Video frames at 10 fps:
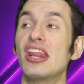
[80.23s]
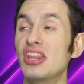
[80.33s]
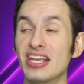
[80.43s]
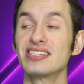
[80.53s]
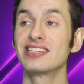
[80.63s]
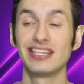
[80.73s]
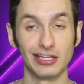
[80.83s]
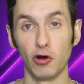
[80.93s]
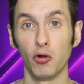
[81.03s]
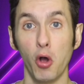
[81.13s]
This
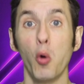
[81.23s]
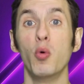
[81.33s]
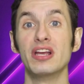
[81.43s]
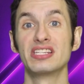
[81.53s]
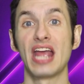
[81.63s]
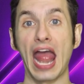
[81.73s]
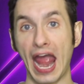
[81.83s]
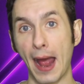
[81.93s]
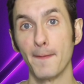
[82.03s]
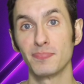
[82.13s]
kill was
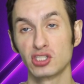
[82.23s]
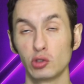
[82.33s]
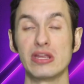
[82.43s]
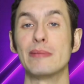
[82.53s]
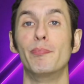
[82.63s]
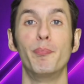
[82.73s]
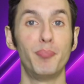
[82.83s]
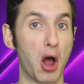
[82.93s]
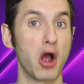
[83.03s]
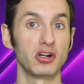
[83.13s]
absolutely
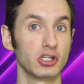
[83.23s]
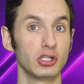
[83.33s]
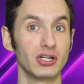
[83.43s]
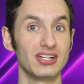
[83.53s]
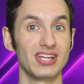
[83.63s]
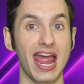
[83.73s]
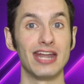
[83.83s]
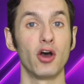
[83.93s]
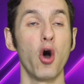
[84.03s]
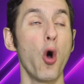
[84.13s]
bonkers,
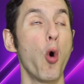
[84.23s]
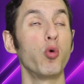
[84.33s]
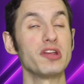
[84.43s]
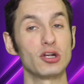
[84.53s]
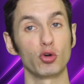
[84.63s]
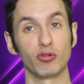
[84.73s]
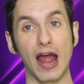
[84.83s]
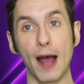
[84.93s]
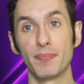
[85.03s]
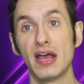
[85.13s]
and holy
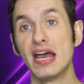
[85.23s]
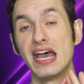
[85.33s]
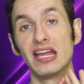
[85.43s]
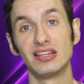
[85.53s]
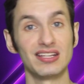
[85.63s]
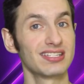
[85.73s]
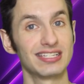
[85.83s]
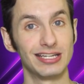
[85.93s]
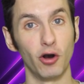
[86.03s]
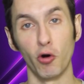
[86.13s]
crap, this
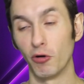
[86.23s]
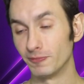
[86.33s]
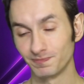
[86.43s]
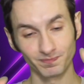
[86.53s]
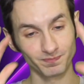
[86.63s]
kill,